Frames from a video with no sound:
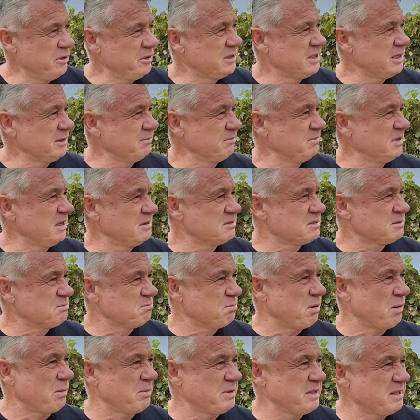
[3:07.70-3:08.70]
I heard them. It's
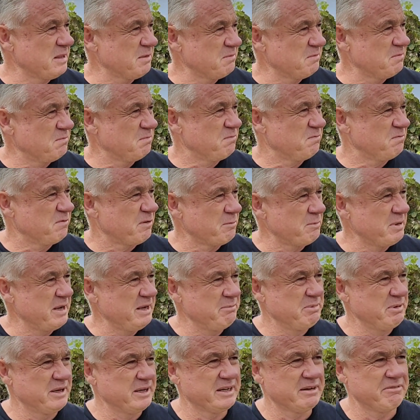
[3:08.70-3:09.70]
probably for me
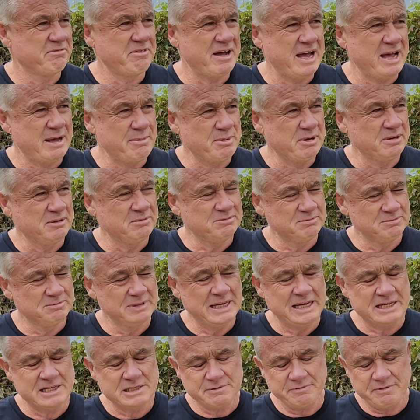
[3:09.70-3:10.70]
being a farmer,
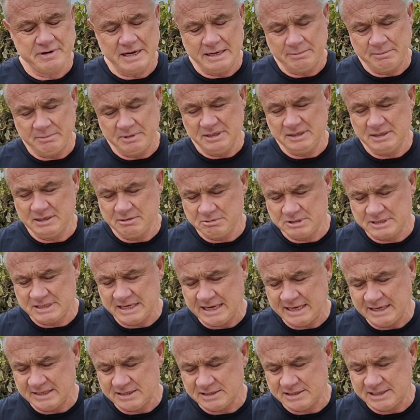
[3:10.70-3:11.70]
ex-farmer, it was the
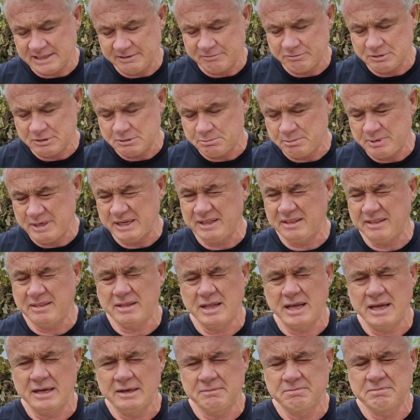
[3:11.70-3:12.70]
hardest thing. Was
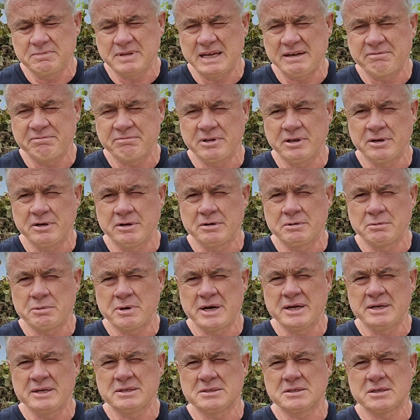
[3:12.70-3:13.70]
they floated
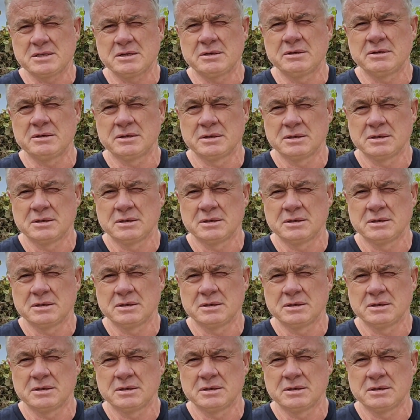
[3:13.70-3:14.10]
away. So